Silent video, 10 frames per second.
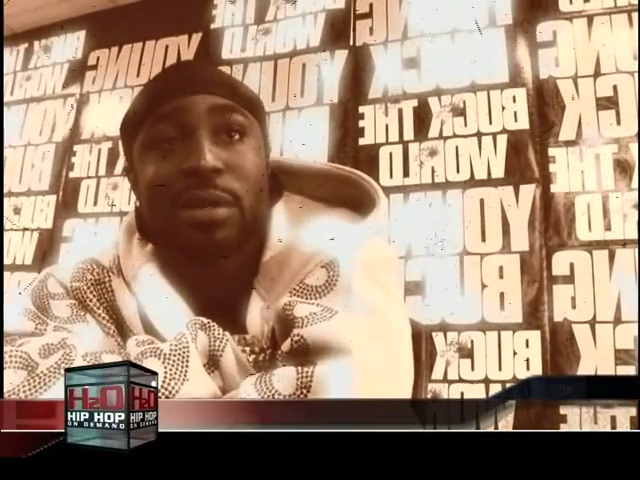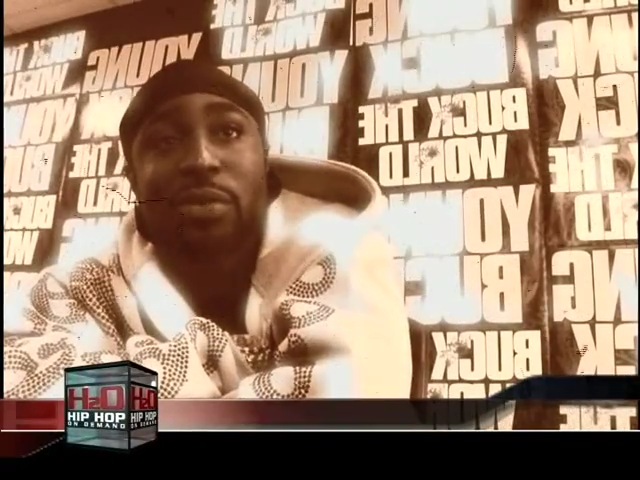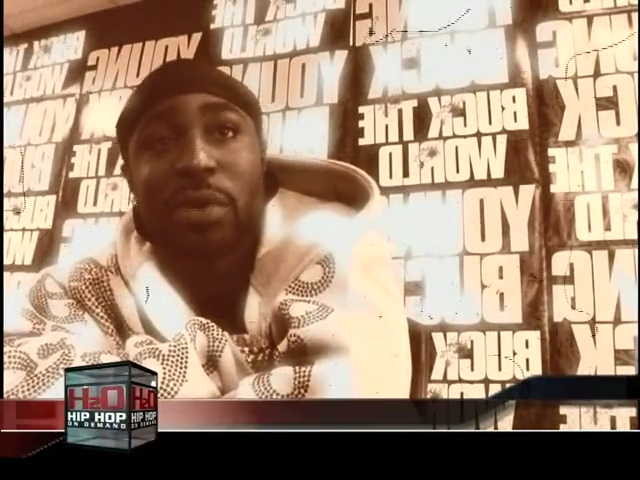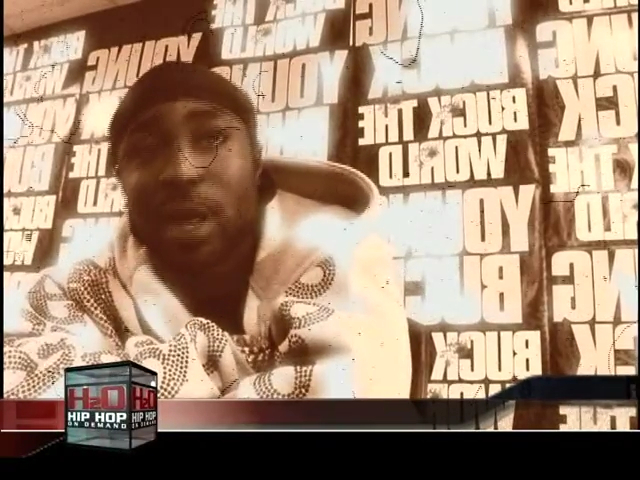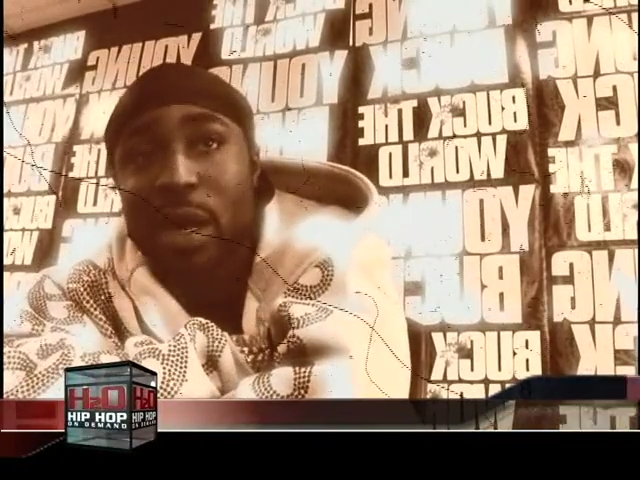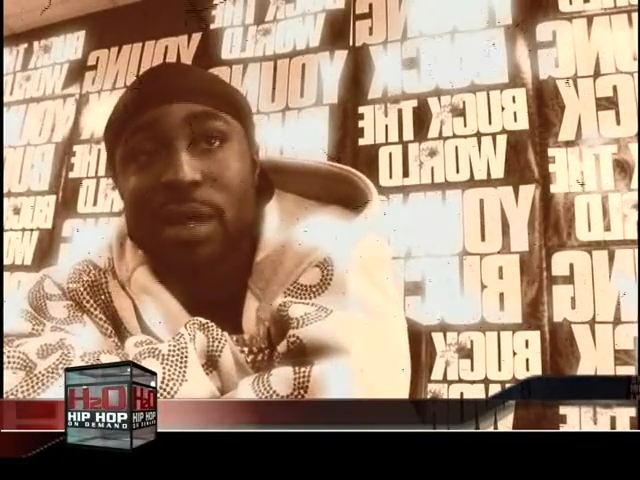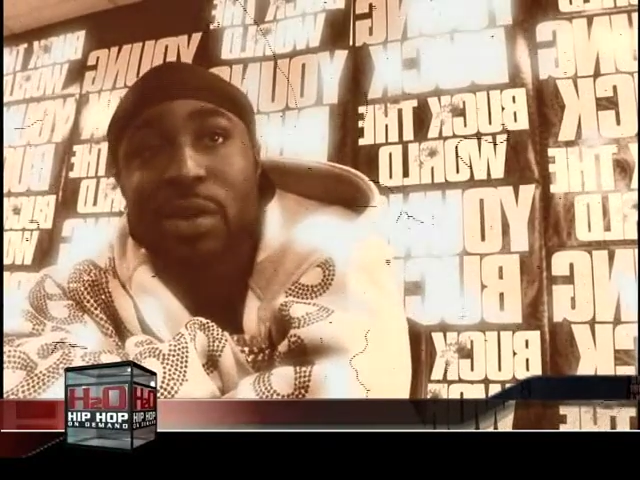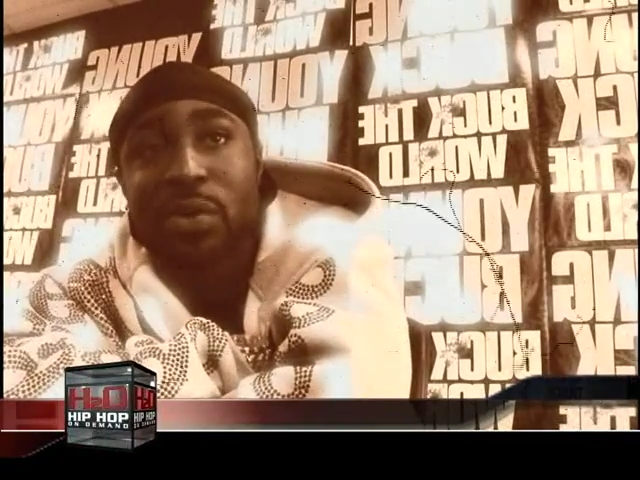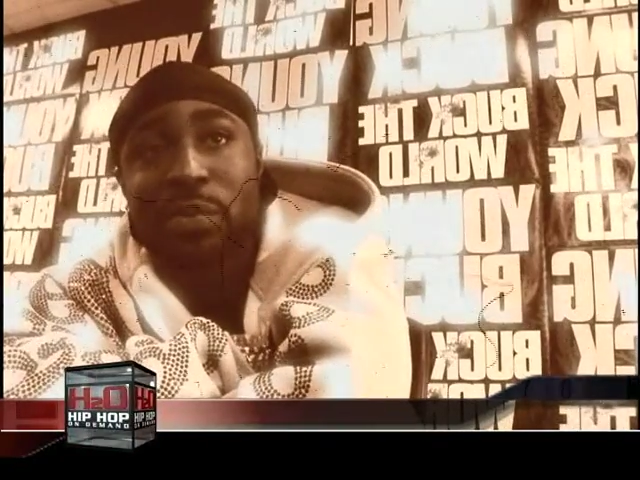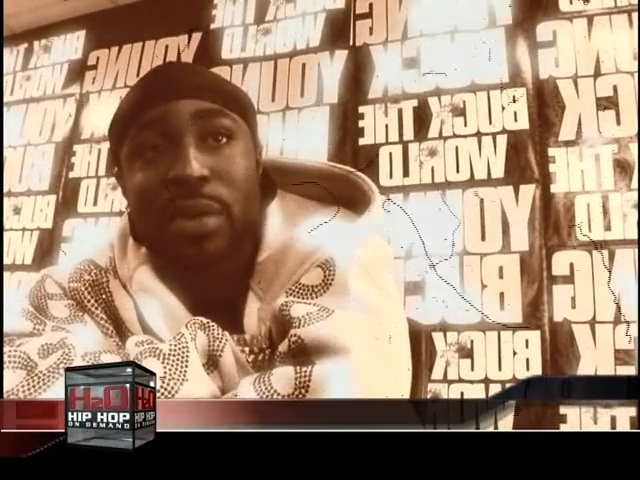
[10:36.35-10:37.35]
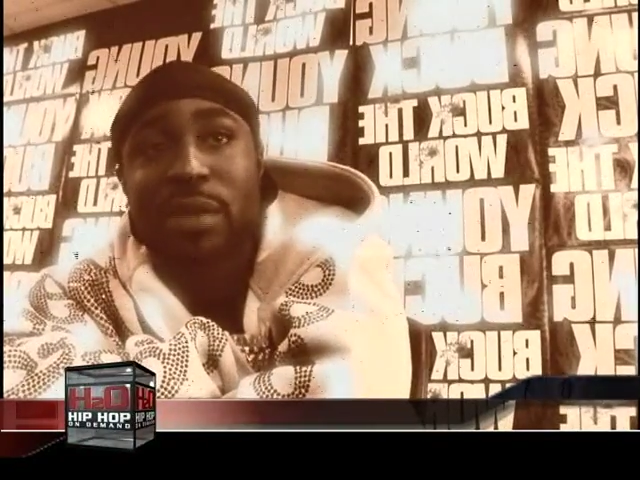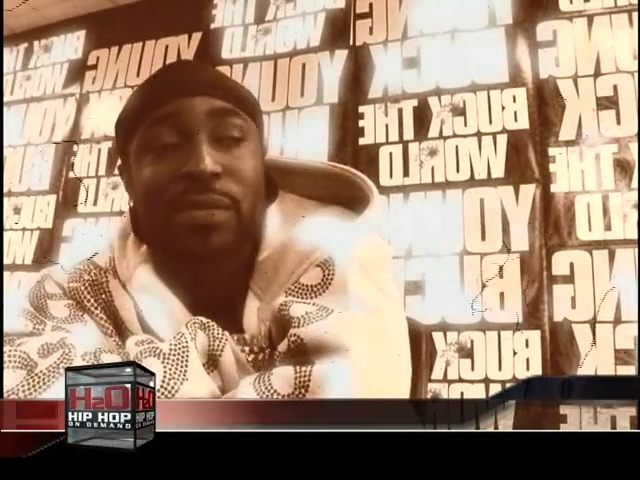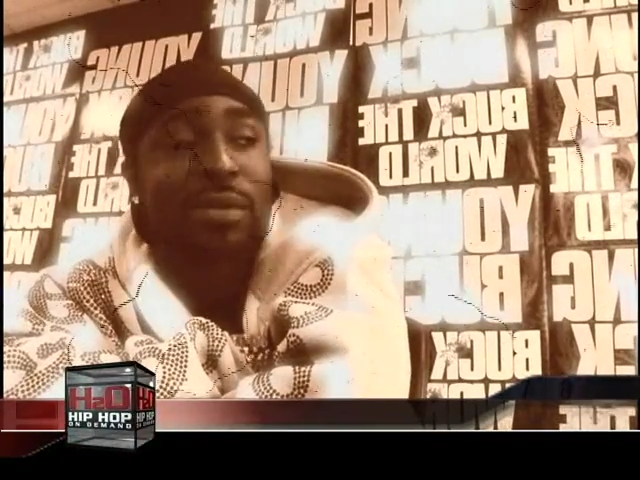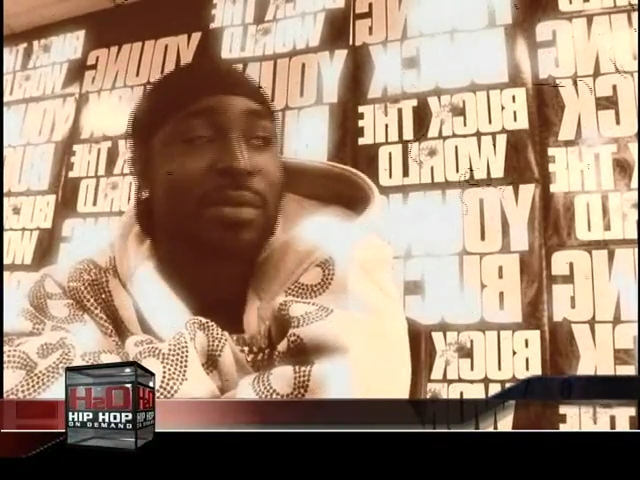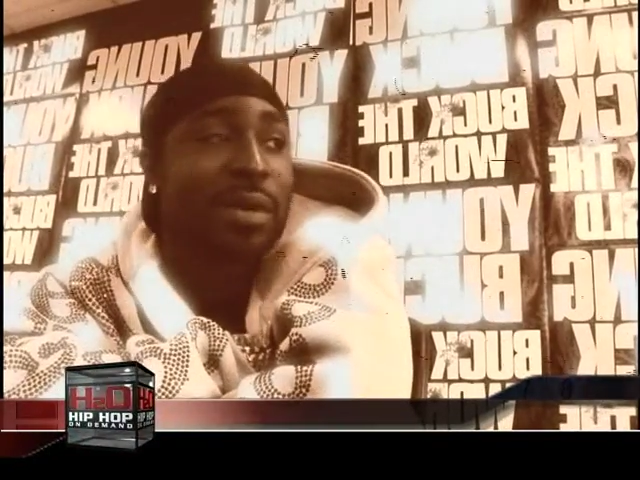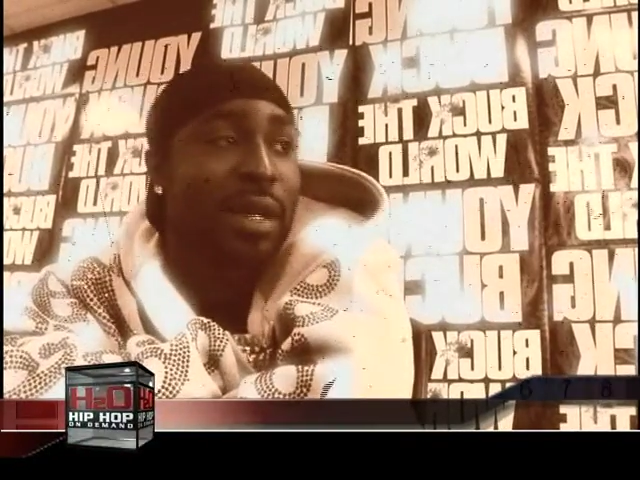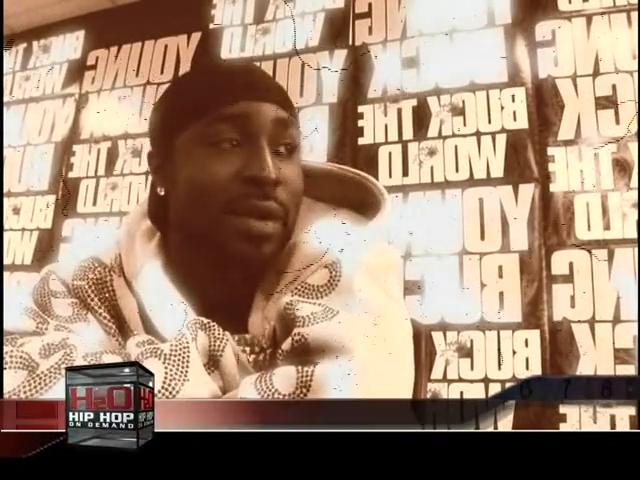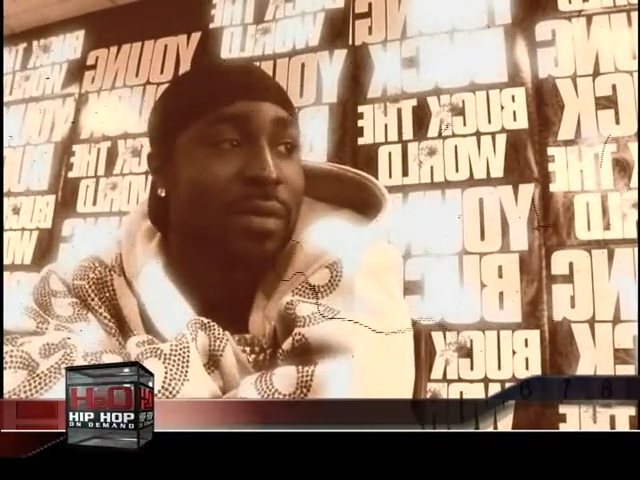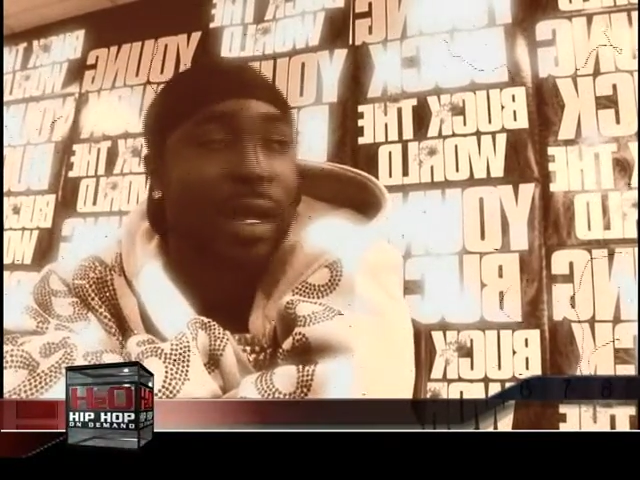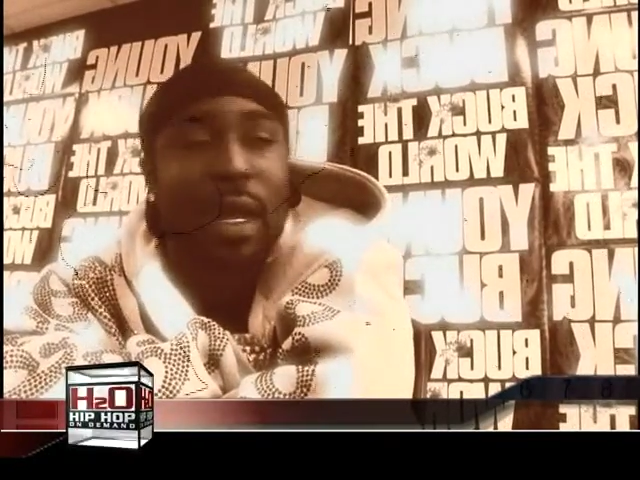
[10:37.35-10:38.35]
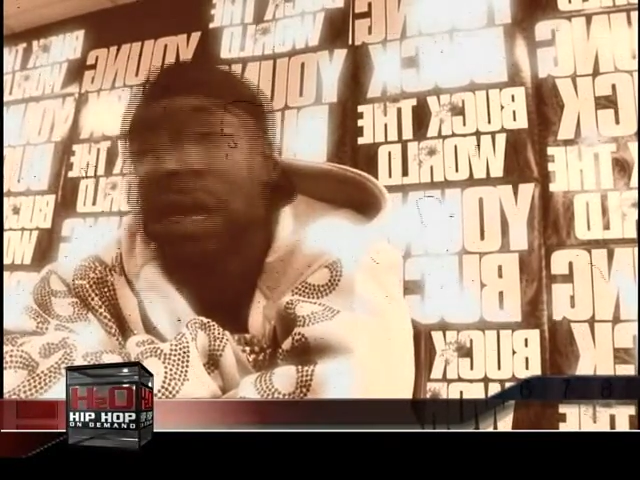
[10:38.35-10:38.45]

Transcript: create no beef or whatever. I